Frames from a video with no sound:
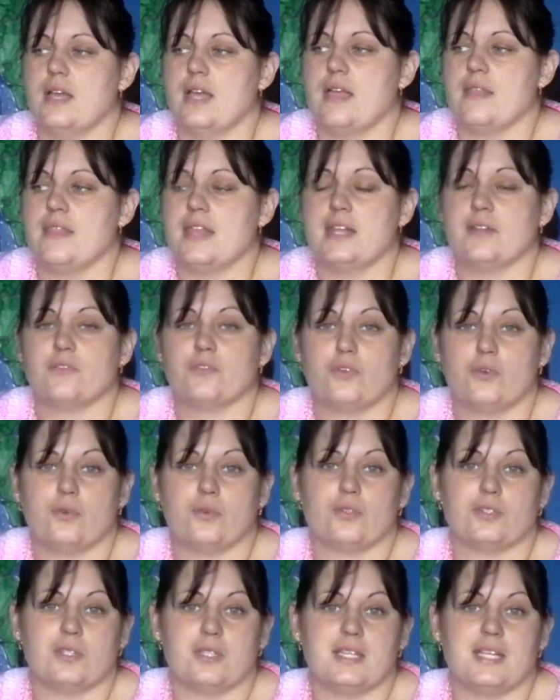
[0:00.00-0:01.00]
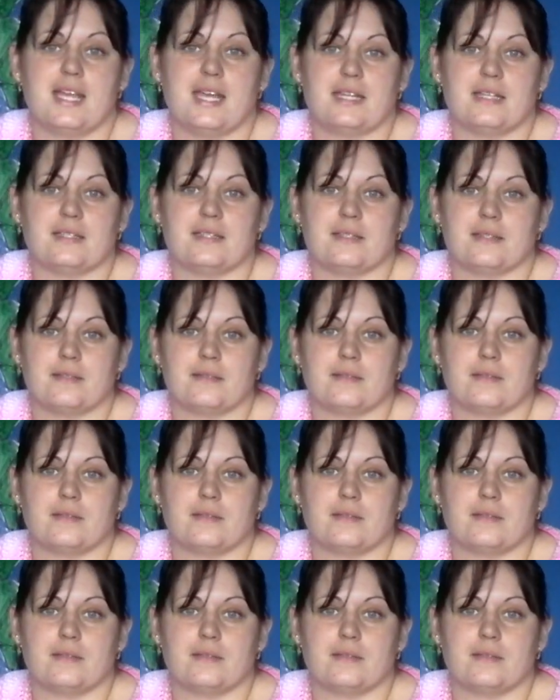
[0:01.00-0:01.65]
And then, of course, at the end,